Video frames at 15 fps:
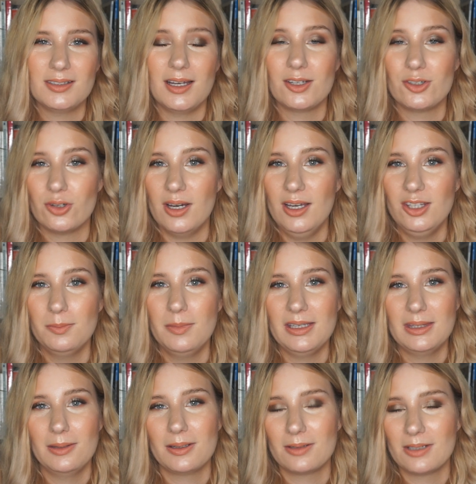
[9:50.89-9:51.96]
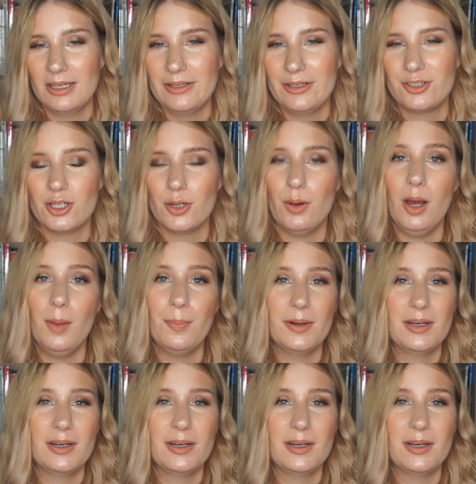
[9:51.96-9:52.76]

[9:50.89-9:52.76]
I tried to make the glitter show up,